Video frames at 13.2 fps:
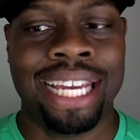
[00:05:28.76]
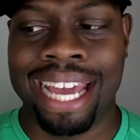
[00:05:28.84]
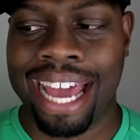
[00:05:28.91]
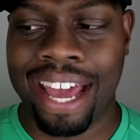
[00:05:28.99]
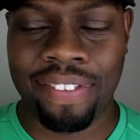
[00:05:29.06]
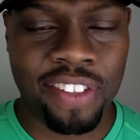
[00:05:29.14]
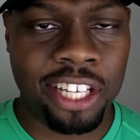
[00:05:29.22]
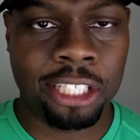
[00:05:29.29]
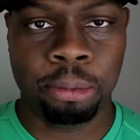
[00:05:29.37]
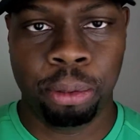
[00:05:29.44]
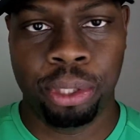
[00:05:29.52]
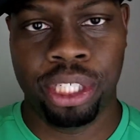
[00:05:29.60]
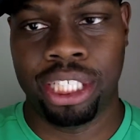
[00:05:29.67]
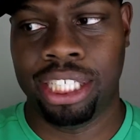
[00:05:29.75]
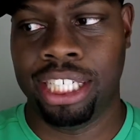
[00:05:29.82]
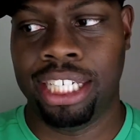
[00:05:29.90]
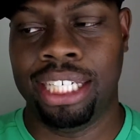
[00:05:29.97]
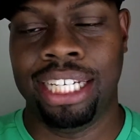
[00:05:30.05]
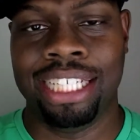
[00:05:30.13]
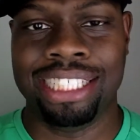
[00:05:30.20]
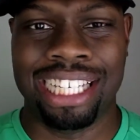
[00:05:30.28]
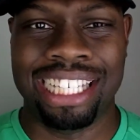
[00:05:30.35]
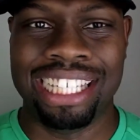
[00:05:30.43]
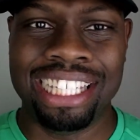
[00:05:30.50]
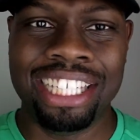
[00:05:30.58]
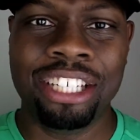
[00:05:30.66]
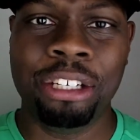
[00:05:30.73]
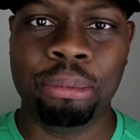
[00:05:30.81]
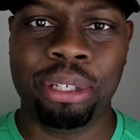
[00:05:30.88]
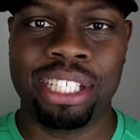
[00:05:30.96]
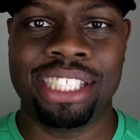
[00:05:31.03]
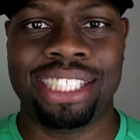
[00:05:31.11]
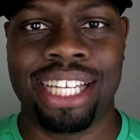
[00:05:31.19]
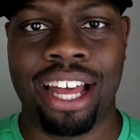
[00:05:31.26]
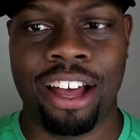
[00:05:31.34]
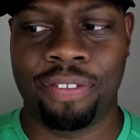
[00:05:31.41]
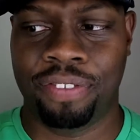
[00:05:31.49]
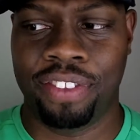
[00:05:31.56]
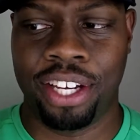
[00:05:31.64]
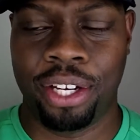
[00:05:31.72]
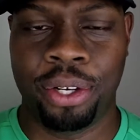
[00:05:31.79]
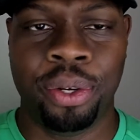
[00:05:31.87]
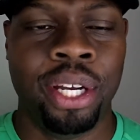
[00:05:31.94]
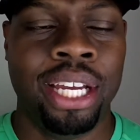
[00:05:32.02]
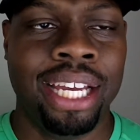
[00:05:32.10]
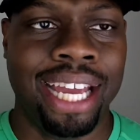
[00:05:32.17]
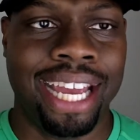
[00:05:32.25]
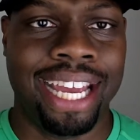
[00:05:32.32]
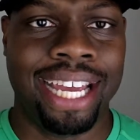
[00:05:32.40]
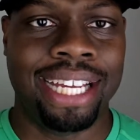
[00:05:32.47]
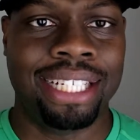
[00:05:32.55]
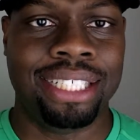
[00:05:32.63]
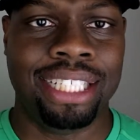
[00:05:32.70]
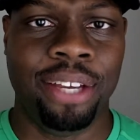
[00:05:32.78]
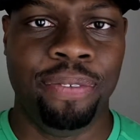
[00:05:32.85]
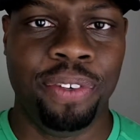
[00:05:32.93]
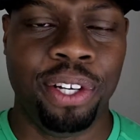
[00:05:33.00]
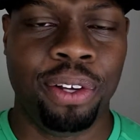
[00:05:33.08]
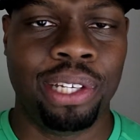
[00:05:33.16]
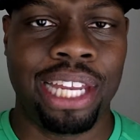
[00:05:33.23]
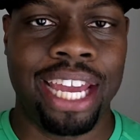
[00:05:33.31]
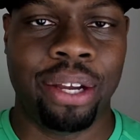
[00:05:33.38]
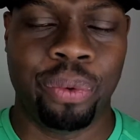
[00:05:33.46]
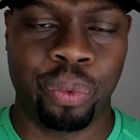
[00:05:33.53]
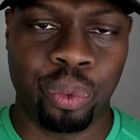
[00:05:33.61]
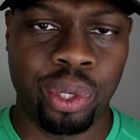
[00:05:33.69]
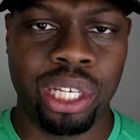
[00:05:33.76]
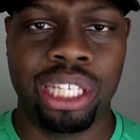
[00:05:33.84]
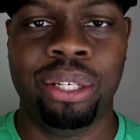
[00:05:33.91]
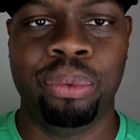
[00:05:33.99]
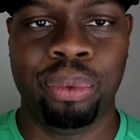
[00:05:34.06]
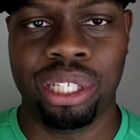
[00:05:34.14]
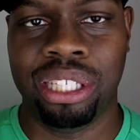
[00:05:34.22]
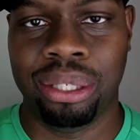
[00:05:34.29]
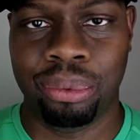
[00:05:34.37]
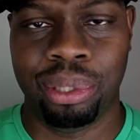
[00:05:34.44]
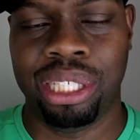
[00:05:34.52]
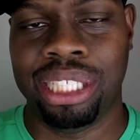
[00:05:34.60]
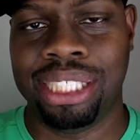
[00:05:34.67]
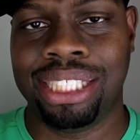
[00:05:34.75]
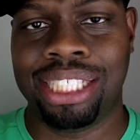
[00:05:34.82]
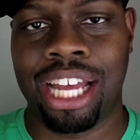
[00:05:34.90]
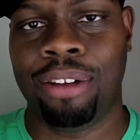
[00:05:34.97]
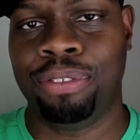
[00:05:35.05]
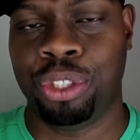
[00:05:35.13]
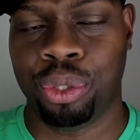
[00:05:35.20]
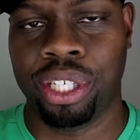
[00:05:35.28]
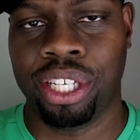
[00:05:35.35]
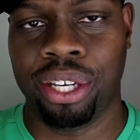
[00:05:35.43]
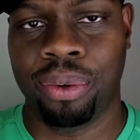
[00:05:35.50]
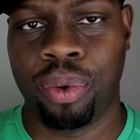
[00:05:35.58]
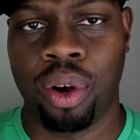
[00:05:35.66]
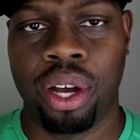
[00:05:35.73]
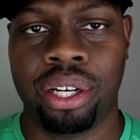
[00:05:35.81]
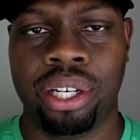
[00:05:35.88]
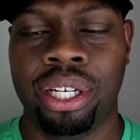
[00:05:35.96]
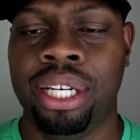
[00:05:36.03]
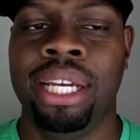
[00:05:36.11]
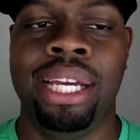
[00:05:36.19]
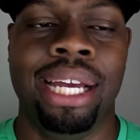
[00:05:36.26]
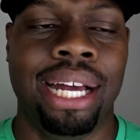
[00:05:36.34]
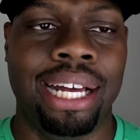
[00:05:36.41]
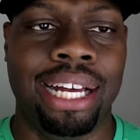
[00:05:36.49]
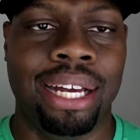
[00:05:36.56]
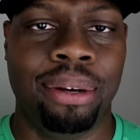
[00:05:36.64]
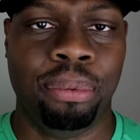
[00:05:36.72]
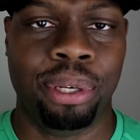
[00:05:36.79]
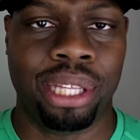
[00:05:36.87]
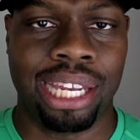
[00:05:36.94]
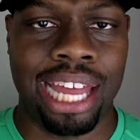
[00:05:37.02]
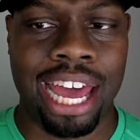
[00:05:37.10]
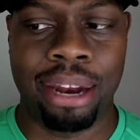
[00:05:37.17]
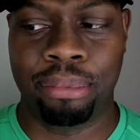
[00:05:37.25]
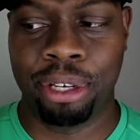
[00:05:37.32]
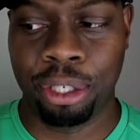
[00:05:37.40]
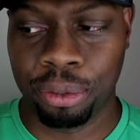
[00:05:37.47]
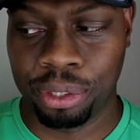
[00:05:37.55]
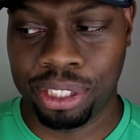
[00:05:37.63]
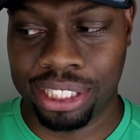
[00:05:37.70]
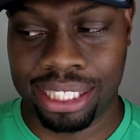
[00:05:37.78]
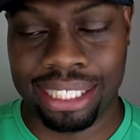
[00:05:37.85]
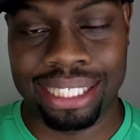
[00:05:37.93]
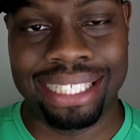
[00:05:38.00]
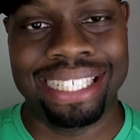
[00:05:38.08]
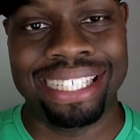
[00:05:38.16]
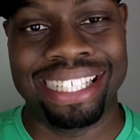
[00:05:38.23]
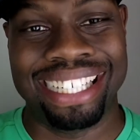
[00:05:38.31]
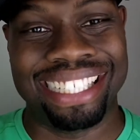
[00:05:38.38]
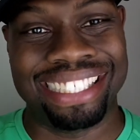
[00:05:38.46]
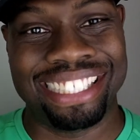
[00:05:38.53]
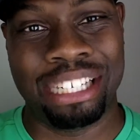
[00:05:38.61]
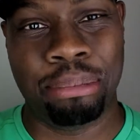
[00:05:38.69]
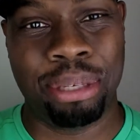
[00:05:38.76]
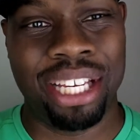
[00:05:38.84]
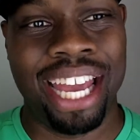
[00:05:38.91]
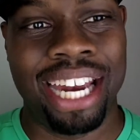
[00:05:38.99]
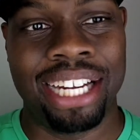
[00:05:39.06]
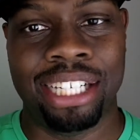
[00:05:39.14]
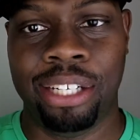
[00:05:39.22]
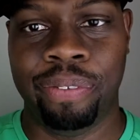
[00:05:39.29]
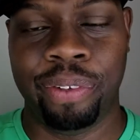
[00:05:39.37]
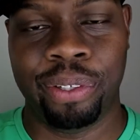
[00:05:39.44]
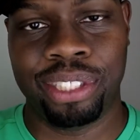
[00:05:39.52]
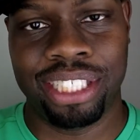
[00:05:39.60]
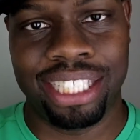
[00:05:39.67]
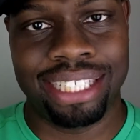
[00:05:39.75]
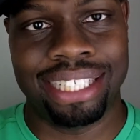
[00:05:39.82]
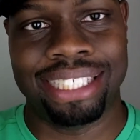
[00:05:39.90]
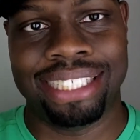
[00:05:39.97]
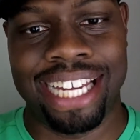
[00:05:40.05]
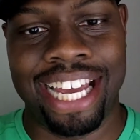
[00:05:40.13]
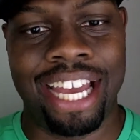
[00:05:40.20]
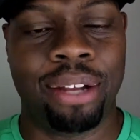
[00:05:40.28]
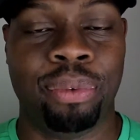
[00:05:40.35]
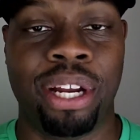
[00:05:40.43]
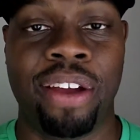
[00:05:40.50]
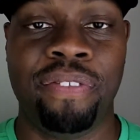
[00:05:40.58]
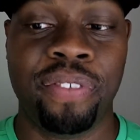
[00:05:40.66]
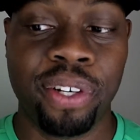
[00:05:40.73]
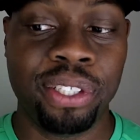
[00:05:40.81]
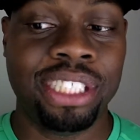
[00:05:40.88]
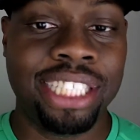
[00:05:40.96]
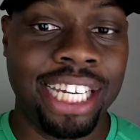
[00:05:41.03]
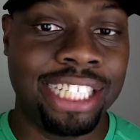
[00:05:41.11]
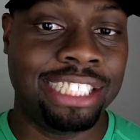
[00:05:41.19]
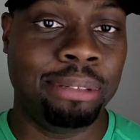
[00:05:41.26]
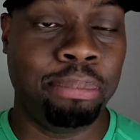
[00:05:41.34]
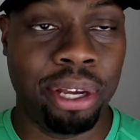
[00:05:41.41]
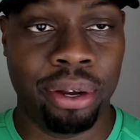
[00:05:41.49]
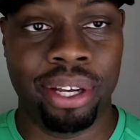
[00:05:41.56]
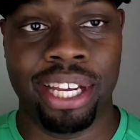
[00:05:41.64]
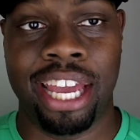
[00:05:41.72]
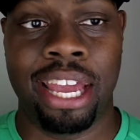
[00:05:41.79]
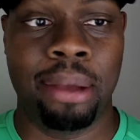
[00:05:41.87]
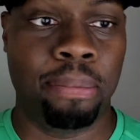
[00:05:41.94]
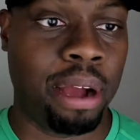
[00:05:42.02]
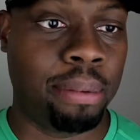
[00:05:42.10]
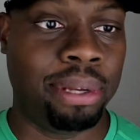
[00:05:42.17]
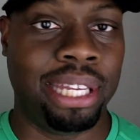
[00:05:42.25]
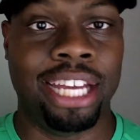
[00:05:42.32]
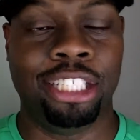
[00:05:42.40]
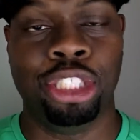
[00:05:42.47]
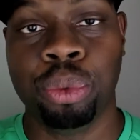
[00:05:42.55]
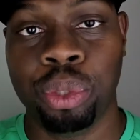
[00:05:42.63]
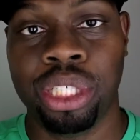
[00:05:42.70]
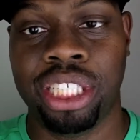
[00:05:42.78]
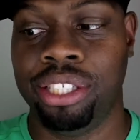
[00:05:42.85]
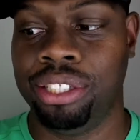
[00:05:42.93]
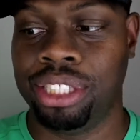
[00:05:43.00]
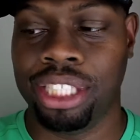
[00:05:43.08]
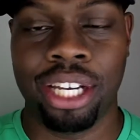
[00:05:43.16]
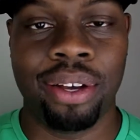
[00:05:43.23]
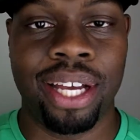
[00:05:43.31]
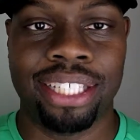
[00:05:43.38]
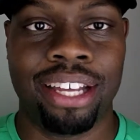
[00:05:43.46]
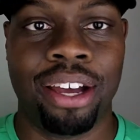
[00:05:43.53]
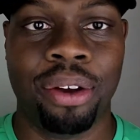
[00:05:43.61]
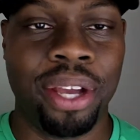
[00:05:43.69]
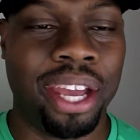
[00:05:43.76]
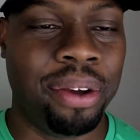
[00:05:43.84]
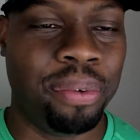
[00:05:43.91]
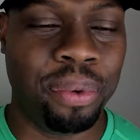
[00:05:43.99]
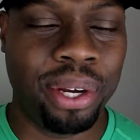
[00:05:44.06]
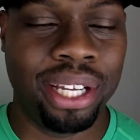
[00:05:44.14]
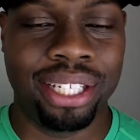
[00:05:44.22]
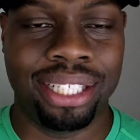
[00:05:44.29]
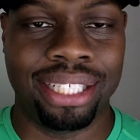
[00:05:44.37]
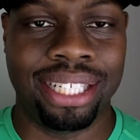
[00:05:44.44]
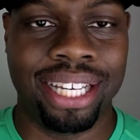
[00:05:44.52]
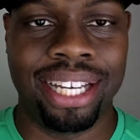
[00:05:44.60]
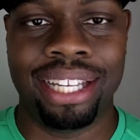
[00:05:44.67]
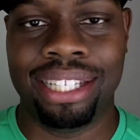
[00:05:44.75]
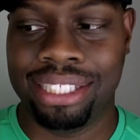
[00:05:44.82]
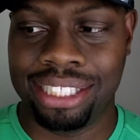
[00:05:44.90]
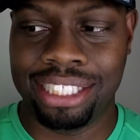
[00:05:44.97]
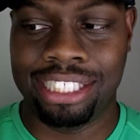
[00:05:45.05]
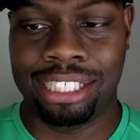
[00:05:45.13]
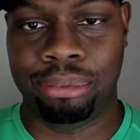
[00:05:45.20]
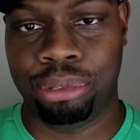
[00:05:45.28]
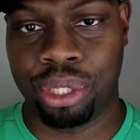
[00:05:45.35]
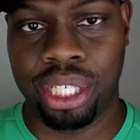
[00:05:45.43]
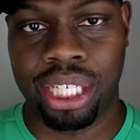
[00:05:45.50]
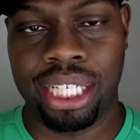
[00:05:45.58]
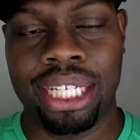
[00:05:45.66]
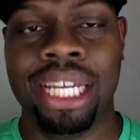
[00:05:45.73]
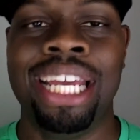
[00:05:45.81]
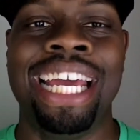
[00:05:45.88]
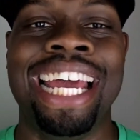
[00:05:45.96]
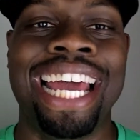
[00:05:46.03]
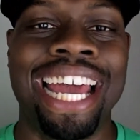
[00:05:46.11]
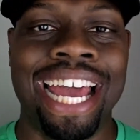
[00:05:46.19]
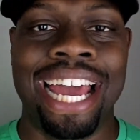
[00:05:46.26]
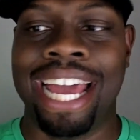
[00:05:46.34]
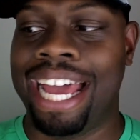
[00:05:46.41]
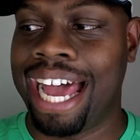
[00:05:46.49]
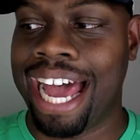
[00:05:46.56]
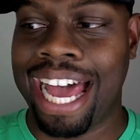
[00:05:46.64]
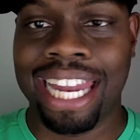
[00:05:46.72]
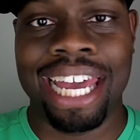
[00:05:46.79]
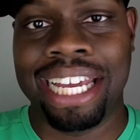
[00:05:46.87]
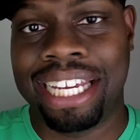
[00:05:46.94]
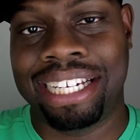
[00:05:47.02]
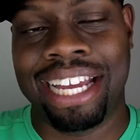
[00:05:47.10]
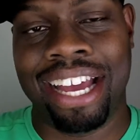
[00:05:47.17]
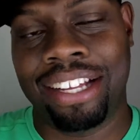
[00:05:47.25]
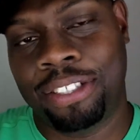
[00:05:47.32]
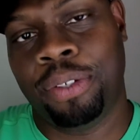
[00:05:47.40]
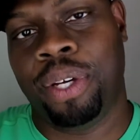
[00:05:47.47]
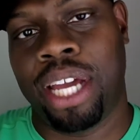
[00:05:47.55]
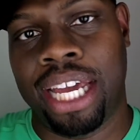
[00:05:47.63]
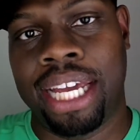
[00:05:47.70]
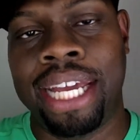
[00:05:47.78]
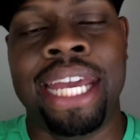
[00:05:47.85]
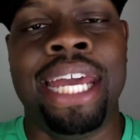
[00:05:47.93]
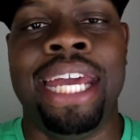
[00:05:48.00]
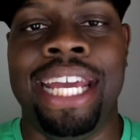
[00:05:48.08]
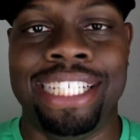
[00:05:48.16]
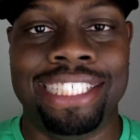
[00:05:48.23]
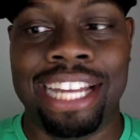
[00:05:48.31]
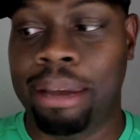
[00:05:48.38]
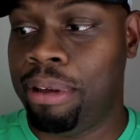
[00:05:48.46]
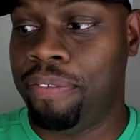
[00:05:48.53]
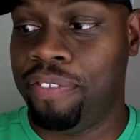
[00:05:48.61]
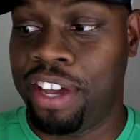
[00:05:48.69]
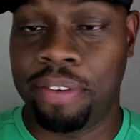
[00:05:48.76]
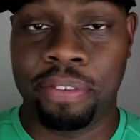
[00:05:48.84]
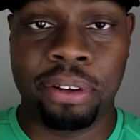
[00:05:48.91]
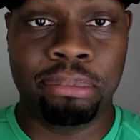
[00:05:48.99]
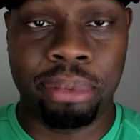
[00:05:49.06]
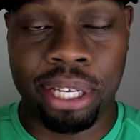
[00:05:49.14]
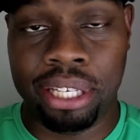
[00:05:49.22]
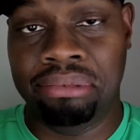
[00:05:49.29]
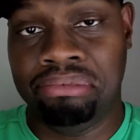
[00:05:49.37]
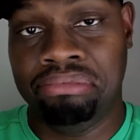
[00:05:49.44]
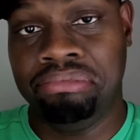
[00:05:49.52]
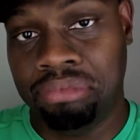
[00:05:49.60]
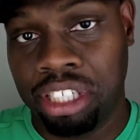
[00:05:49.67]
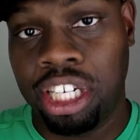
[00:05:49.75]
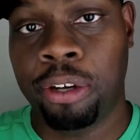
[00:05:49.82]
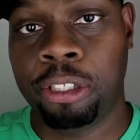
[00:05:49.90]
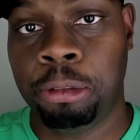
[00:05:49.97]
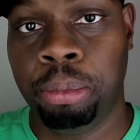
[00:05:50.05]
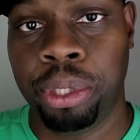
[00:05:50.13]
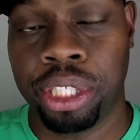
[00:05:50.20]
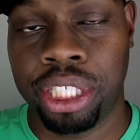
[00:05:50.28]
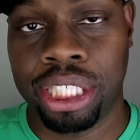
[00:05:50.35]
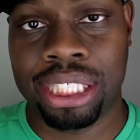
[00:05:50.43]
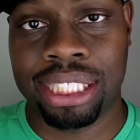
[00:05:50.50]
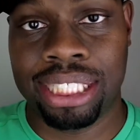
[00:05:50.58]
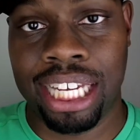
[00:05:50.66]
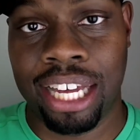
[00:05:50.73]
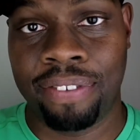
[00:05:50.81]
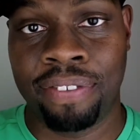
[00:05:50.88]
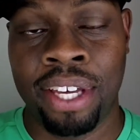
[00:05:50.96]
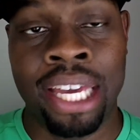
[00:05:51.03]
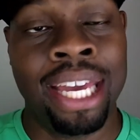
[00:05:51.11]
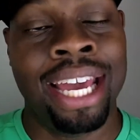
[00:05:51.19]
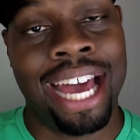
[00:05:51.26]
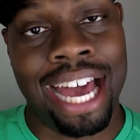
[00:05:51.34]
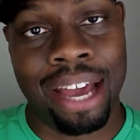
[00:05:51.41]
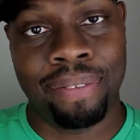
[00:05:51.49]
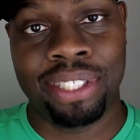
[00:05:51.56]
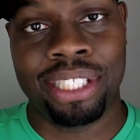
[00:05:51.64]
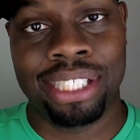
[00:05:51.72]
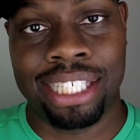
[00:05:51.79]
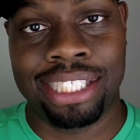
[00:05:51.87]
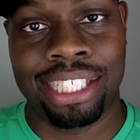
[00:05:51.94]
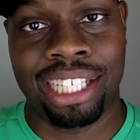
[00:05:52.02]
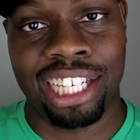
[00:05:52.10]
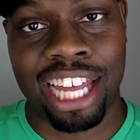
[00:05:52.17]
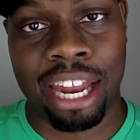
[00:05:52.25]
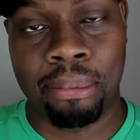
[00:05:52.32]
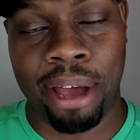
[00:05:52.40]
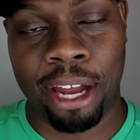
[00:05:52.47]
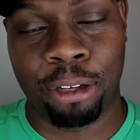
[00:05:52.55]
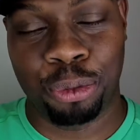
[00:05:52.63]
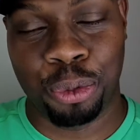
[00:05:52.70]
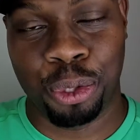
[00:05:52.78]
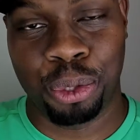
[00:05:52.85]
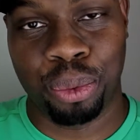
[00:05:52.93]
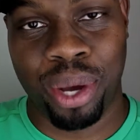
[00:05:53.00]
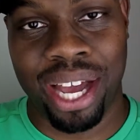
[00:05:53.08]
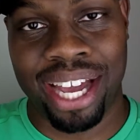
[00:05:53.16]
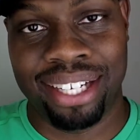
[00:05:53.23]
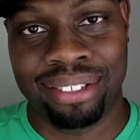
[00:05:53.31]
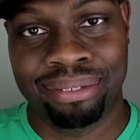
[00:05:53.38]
I think it's pretty good. It's a little bit soft though, and if you don't like really soft drinking water with a lot of minerals in it, then it's going to be kind of difficult to get this down. When I first tasted Perrier probably like 20 years ago, I thought, okay, what in the hell is this that I'm drinking? I like it now. It's okay. It's not my favorite, but you know, it's pretty good stuff. Obviously they sell a lot of bottles worldwide.